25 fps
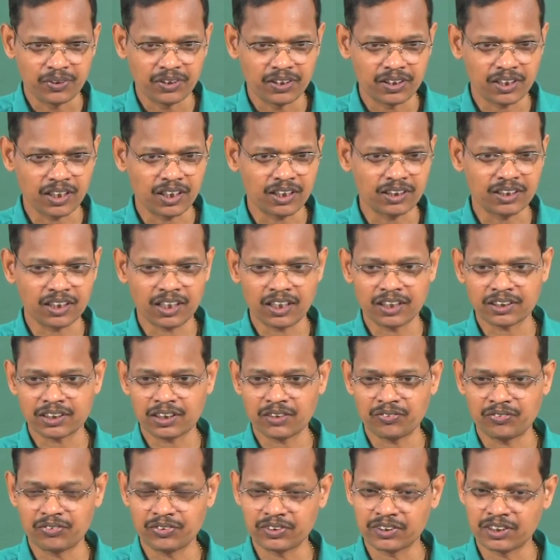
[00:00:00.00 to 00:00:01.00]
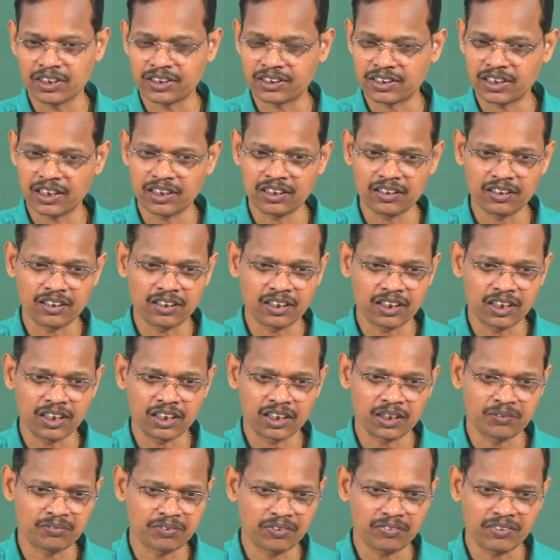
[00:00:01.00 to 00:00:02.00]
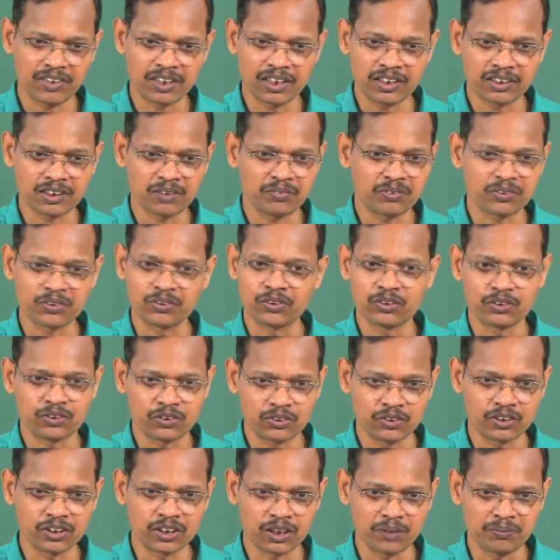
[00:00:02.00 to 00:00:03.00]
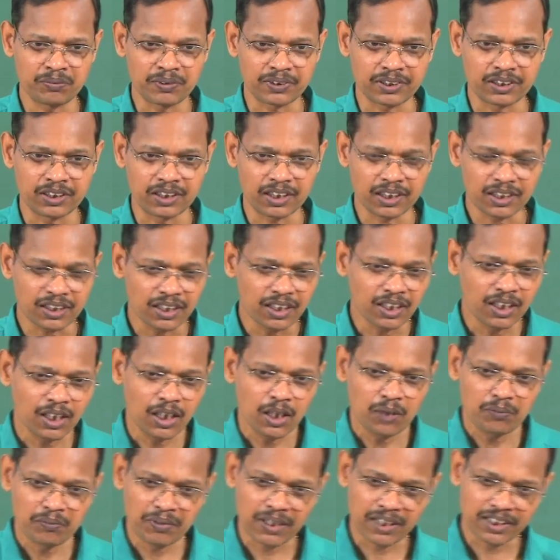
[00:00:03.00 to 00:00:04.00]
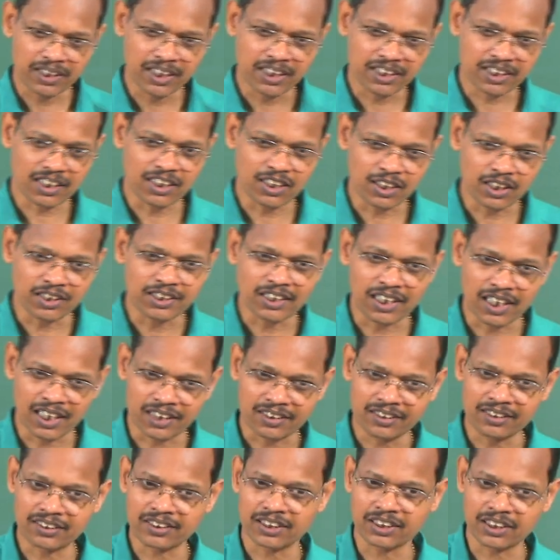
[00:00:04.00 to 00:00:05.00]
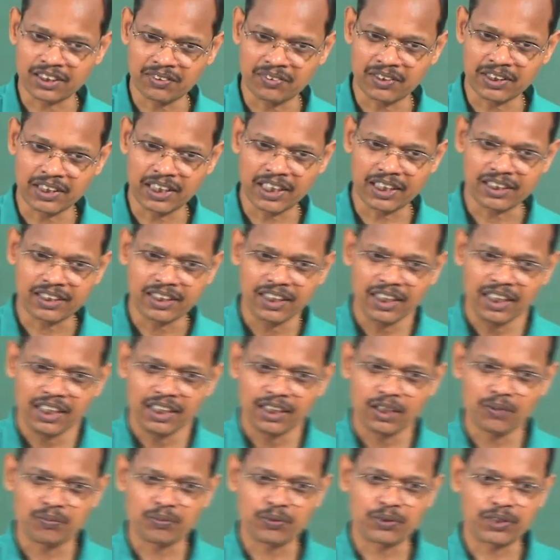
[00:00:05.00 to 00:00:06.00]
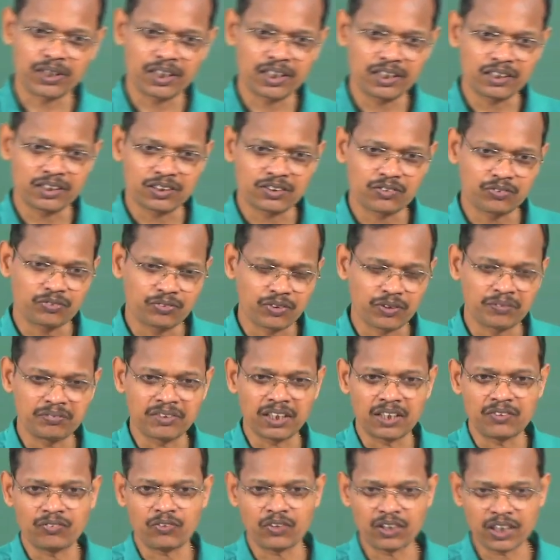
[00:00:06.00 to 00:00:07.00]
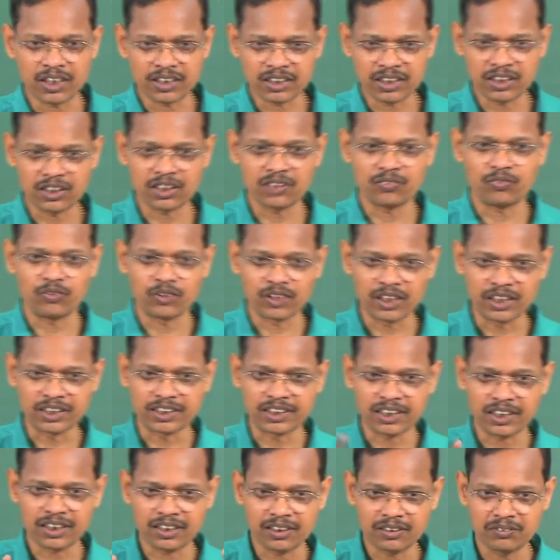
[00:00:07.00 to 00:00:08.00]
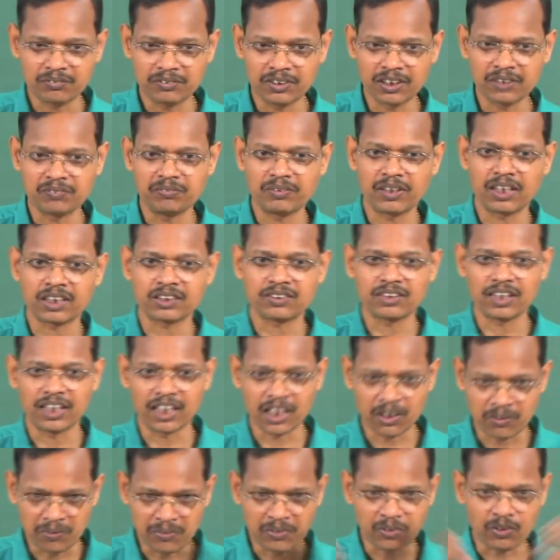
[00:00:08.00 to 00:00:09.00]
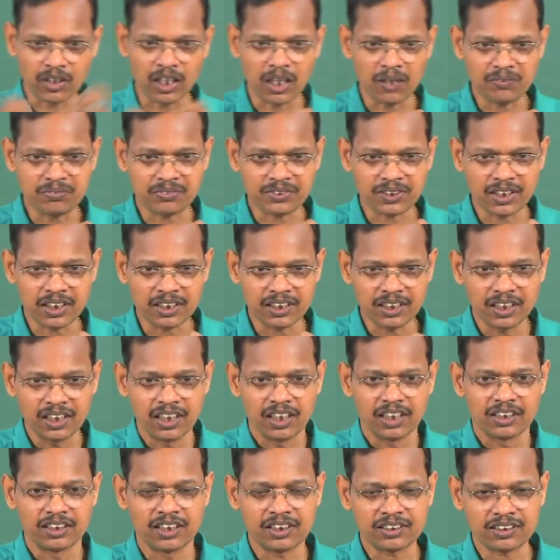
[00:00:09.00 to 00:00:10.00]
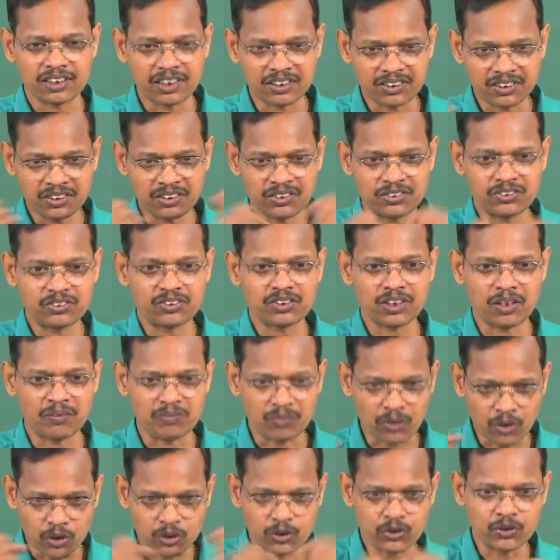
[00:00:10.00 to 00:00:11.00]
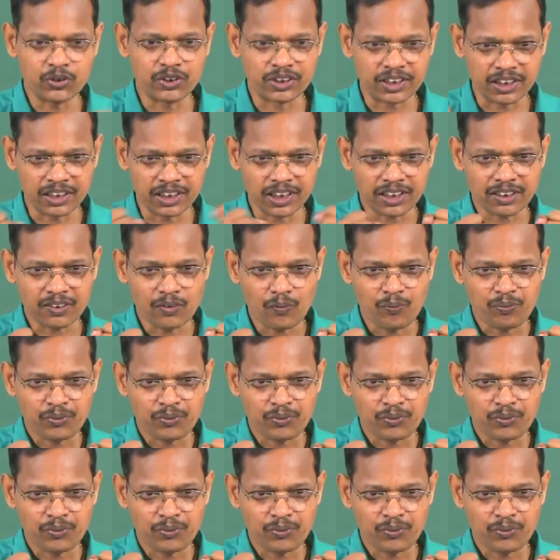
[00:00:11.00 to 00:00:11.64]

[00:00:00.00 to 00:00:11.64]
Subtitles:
right. In the case of cysteine or the tryptophan it is about 2 to 3%, right, because nature selects in such a way that the proteins from the unfolded state to the folded state, they because of hydrophobic collapse, right, these residues come close to each other.